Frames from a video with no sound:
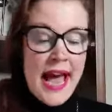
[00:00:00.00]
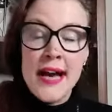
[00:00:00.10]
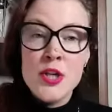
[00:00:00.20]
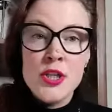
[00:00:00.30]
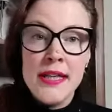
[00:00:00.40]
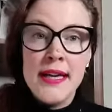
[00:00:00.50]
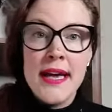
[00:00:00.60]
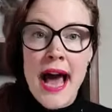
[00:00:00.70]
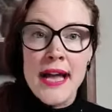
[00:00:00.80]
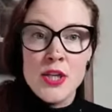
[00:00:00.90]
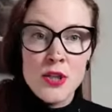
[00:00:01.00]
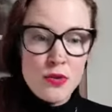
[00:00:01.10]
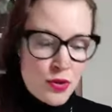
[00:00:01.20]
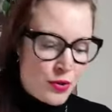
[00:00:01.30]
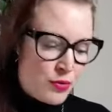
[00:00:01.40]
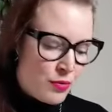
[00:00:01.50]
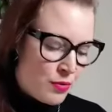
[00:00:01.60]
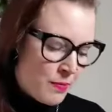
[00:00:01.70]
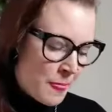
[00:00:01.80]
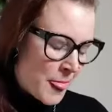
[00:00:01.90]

actually guide you through